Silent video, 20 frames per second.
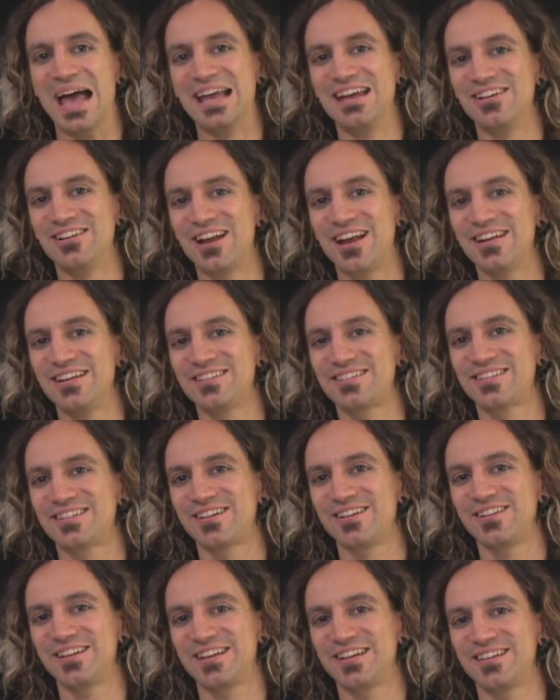you're not
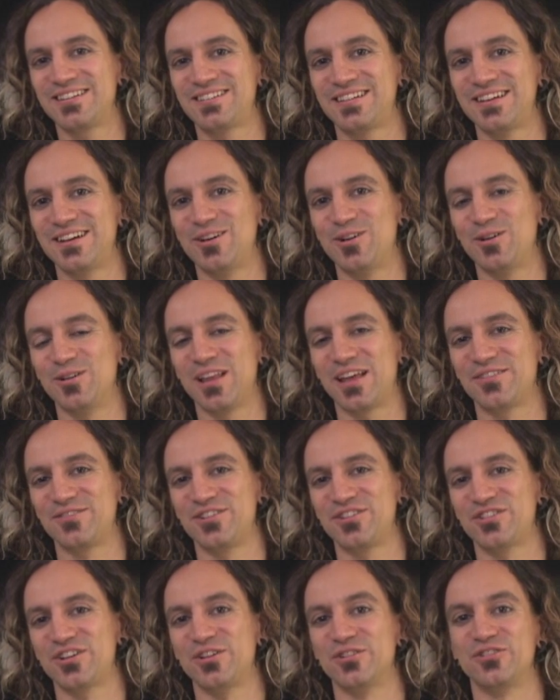necessarily going to see a whole lot of
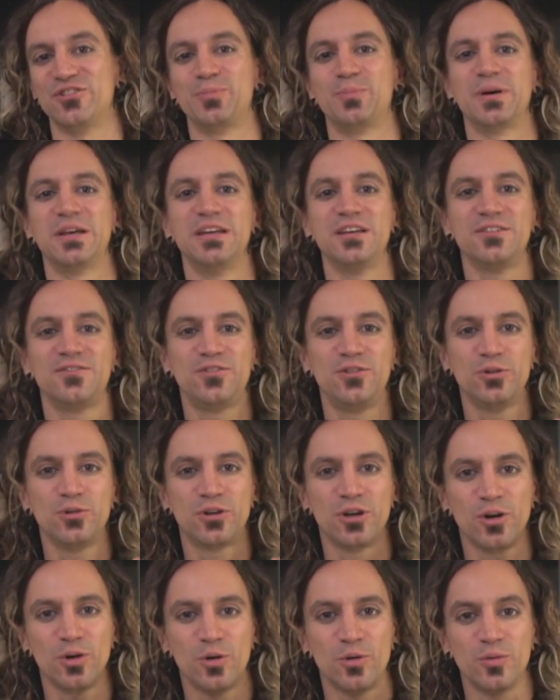results. But if you
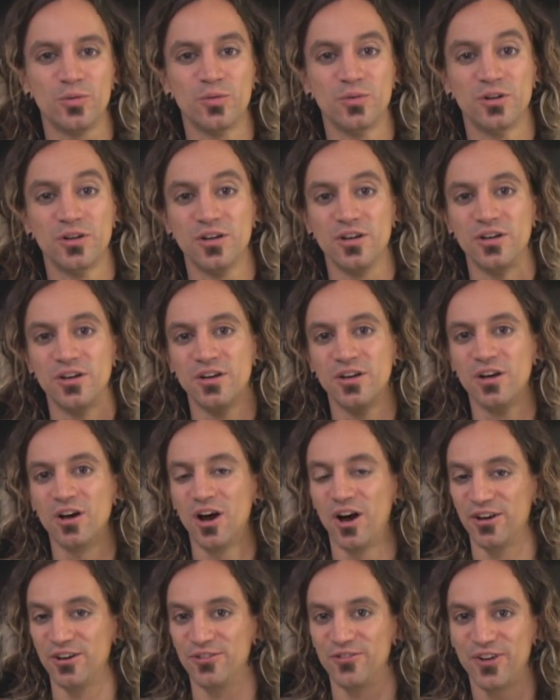go
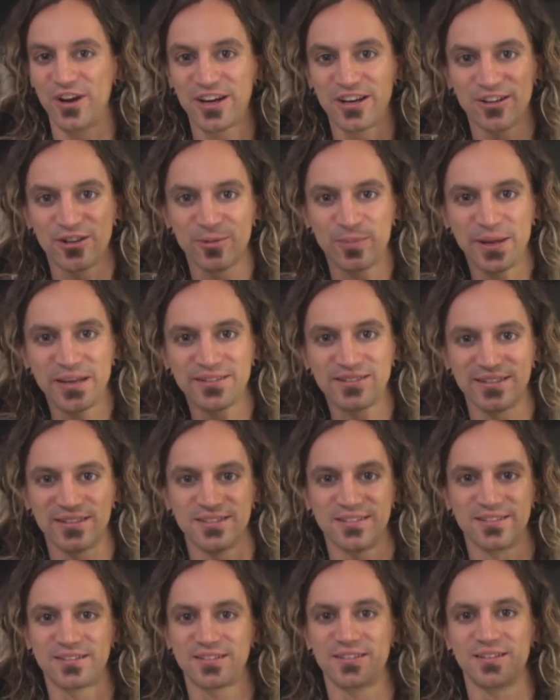on a regular
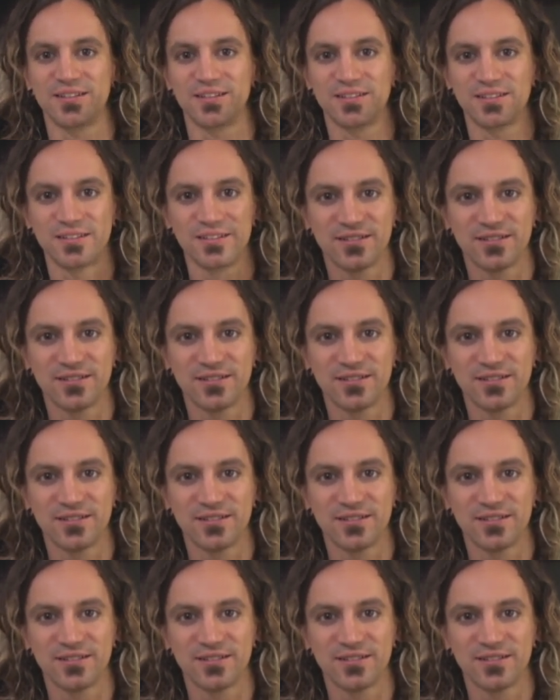basis,